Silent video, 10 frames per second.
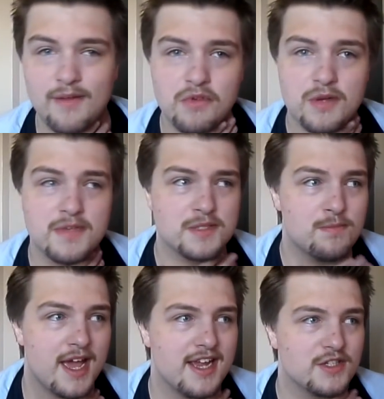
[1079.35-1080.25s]
I'm gonna miss
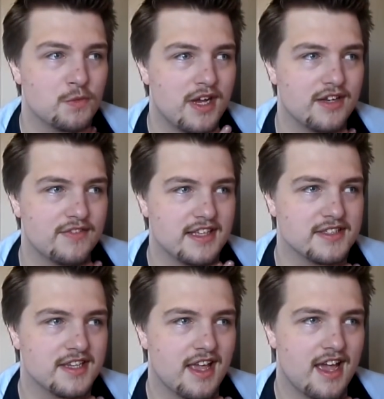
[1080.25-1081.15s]
May as well if
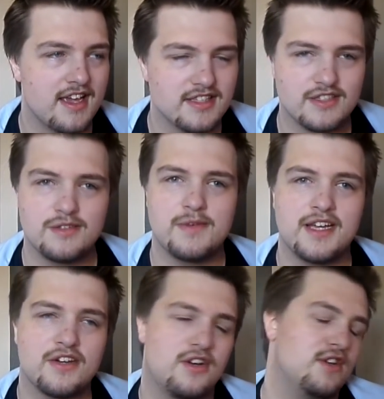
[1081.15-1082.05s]
that's the case. Oh
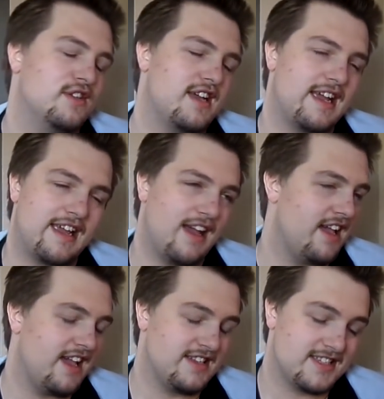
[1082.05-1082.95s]
my god, I,
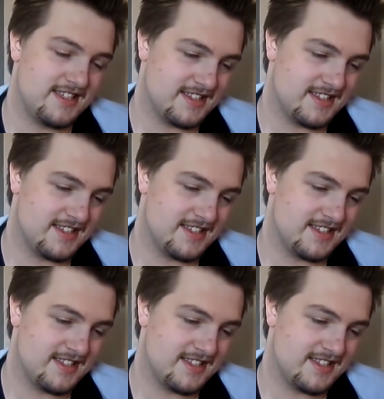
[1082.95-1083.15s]
I hate season